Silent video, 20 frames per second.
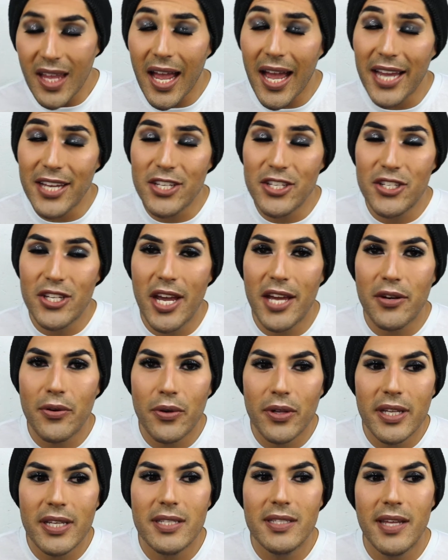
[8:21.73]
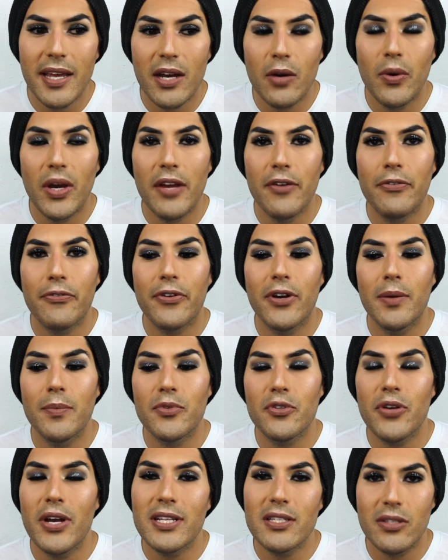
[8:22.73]
I generally stay away from
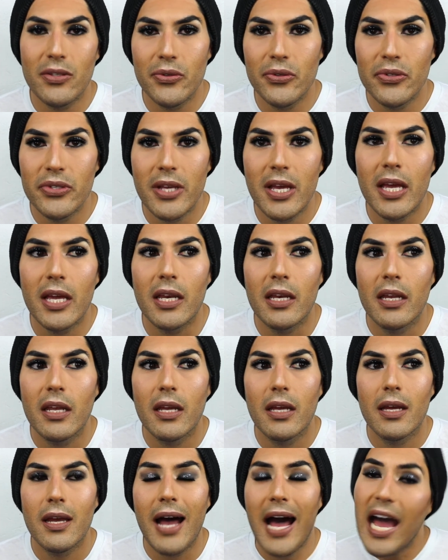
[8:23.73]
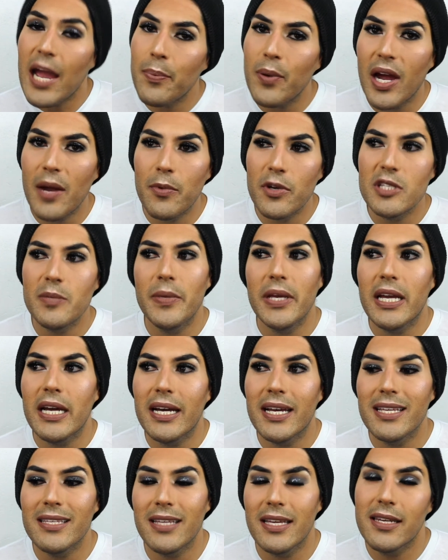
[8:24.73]
translucent eye primers
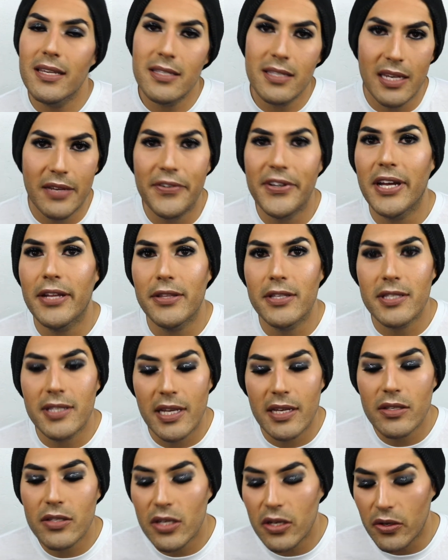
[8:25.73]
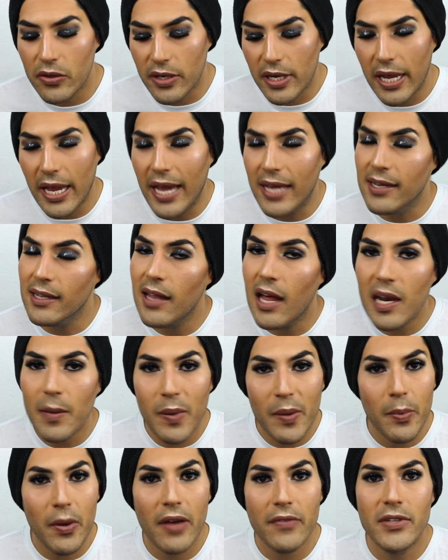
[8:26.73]
because it doesn't even out the skin tone, and a lot of
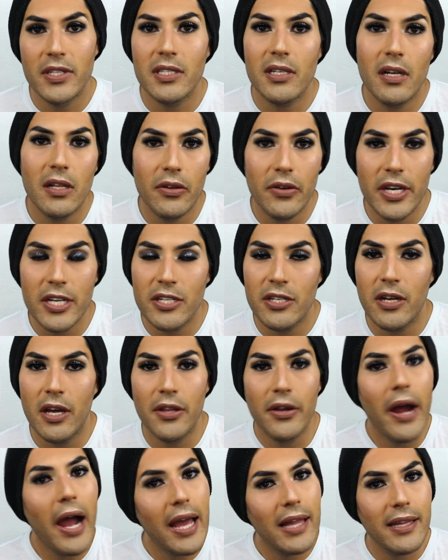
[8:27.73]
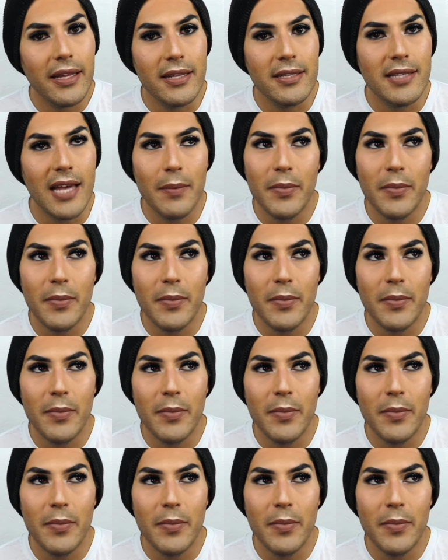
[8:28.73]
people have discoloration on their eyelids.